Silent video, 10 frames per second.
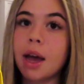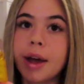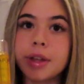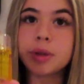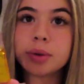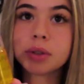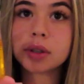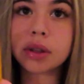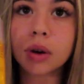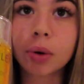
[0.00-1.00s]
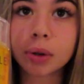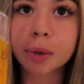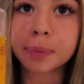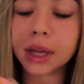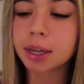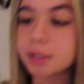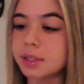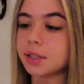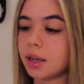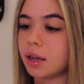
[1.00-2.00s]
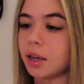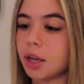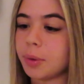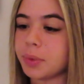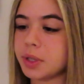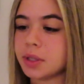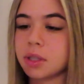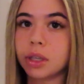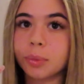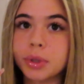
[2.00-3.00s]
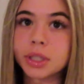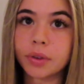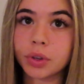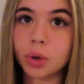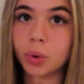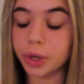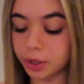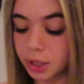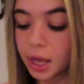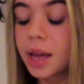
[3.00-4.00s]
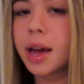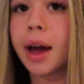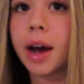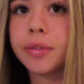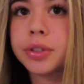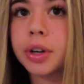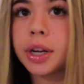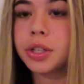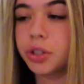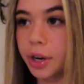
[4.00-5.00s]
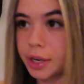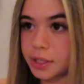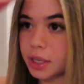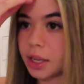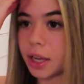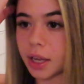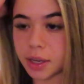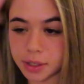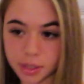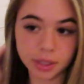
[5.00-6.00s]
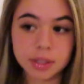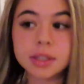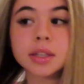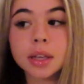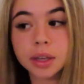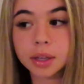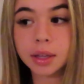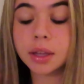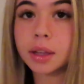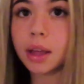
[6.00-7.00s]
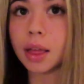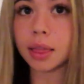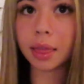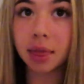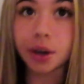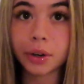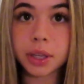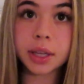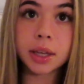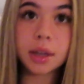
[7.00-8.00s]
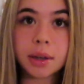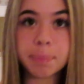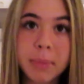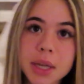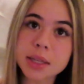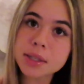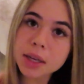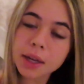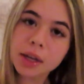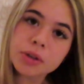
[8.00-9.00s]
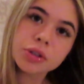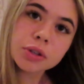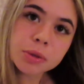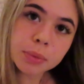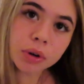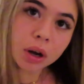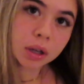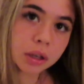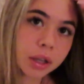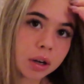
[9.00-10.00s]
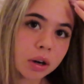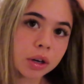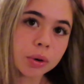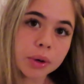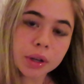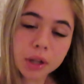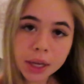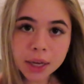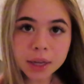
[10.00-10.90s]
Olaplex, this is the number 7 oil, after I straightened it, and it's literally amazing. I usually use Moroccan, like argan oil,